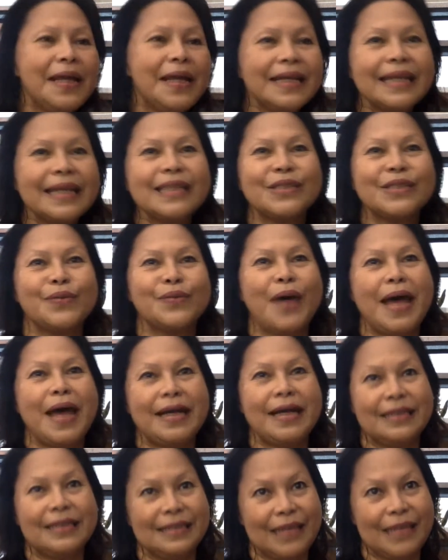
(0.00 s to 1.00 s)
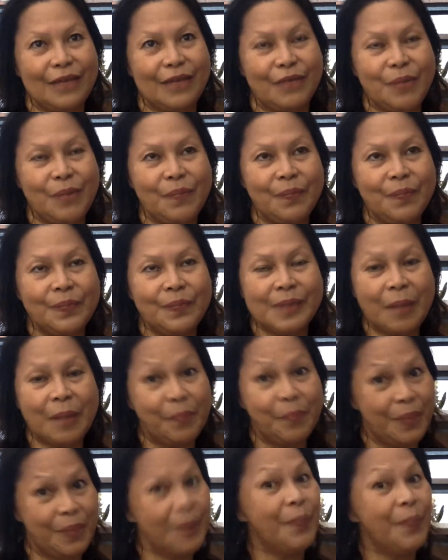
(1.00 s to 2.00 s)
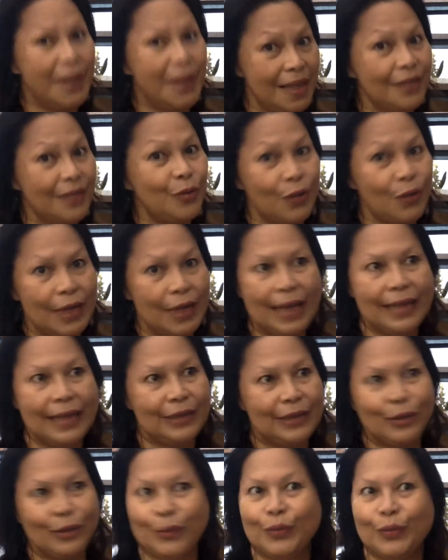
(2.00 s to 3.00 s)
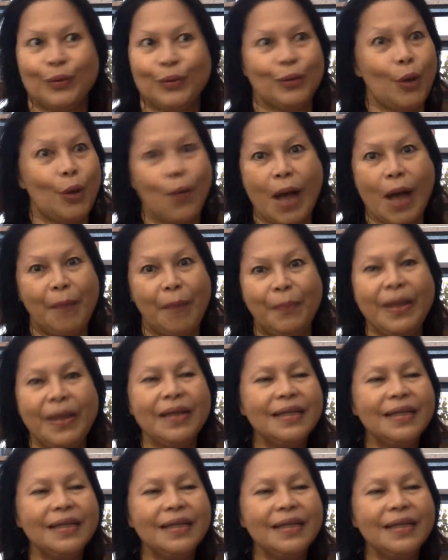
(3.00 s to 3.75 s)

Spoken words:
That's why I understand when some people don't like to grow up.